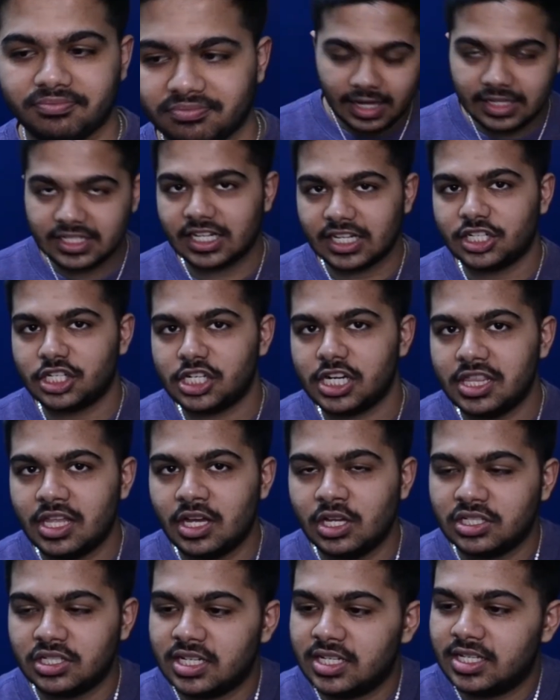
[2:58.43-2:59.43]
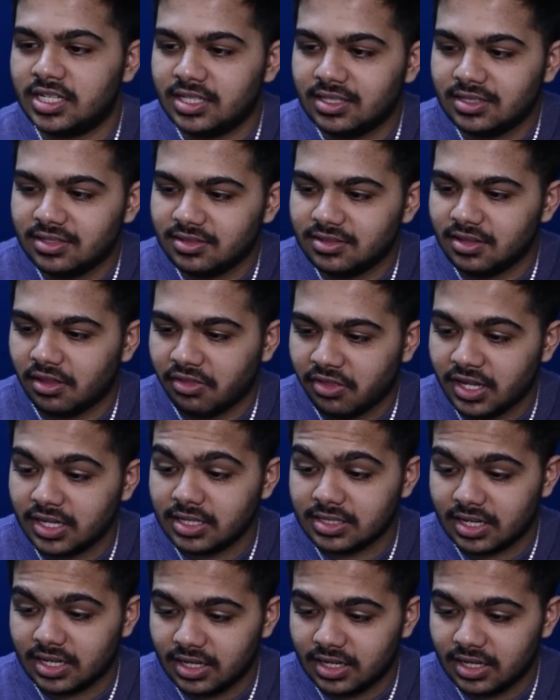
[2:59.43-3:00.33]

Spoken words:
Essentially, those are the things